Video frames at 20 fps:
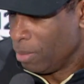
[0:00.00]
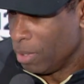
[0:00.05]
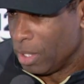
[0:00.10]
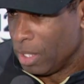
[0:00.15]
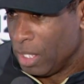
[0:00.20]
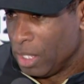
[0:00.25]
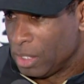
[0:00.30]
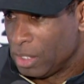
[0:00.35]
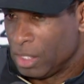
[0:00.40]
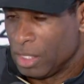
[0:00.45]

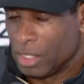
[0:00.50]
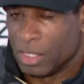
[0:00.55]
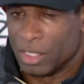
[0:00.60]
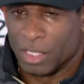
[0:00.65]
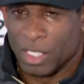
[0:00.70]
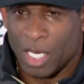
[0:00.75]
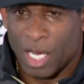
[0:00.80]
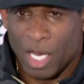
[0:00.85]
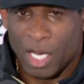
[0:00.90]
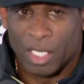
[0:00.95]
But this
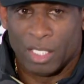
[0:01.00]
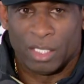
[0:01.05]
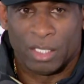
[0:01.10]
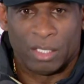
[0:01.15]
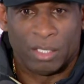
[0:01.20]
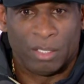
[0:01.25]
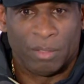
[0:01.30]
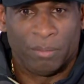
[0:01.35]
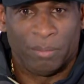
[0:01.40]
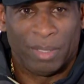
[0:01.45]
is
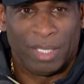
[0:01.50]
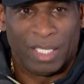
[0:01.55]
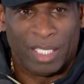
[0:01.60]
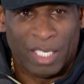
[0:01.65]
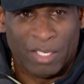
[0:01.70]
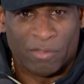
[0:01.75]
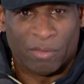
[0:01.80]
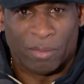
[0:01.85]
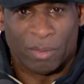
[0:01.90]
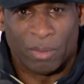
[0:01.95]

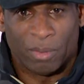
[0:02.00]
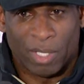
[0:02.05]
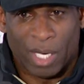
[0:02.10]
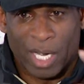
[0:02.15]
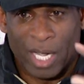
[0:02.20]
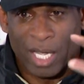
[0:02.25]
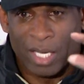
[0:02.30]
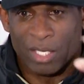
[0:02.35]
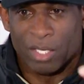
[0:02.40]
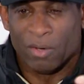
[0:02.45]
unbelievable.
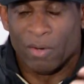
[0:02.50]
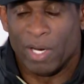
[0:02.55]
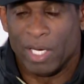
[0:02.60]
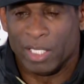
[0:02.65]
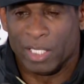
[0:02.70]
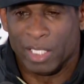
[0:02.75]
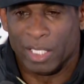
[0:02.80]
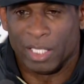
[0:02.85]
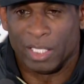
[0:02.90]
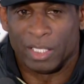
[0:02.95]
I had no
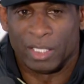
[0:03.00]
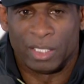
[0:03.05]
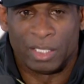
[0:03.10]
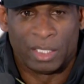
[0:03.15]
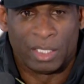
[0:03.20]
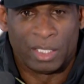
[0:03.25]
idea.